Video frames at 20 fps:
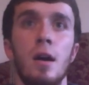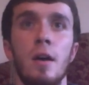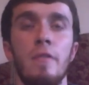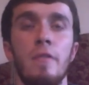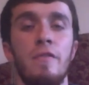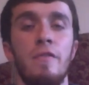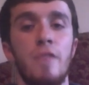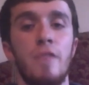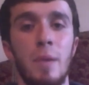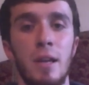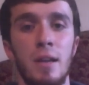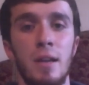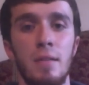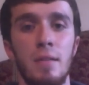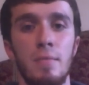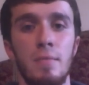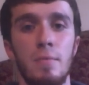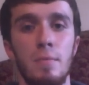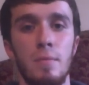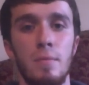Flipping
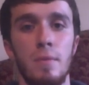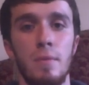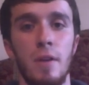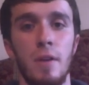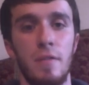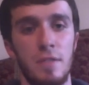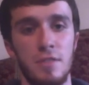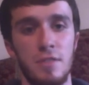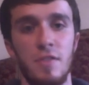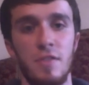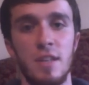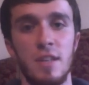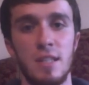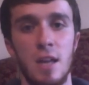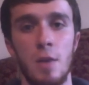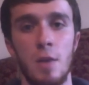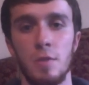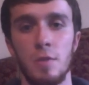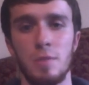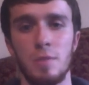it, if it's face
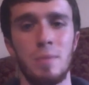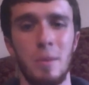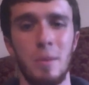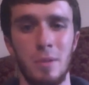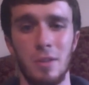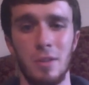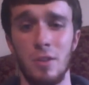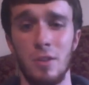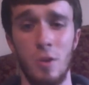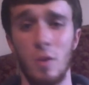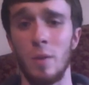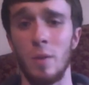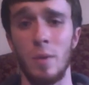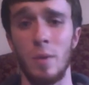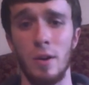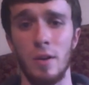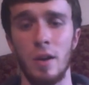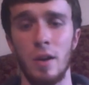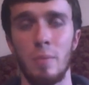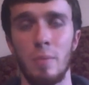down, which is typically the only
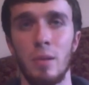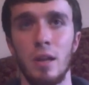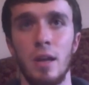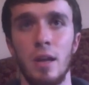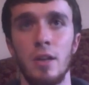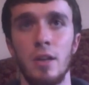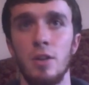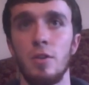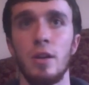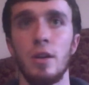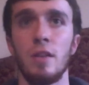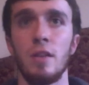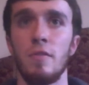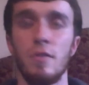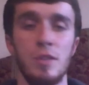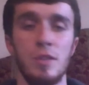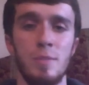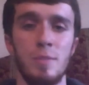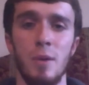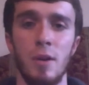way you're going to play it, you'll get a
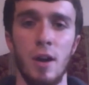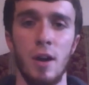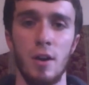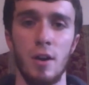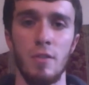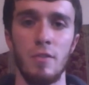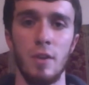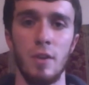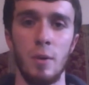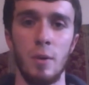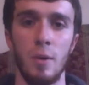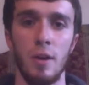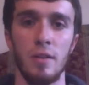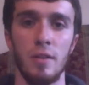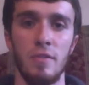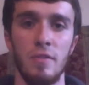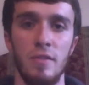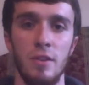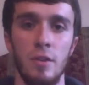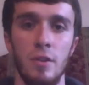free spell counter for anywhere
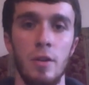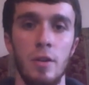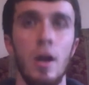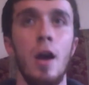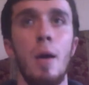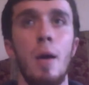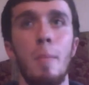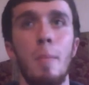on the field.